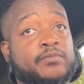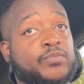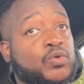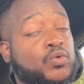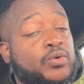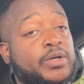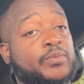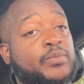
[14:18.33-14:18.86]

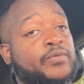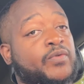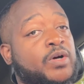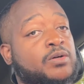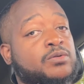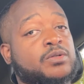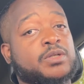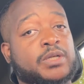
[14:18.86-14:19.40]
threw it in
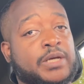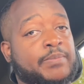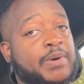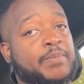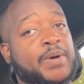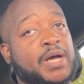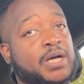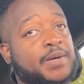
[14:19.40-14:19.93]
reverse, and my
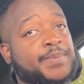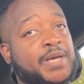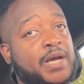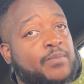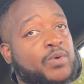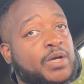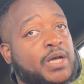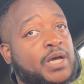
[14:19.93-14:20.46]
backup
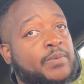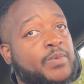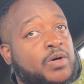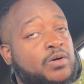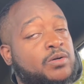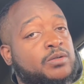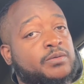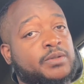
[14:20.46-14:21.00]
camera came
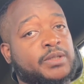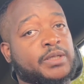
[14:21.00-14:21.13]
on,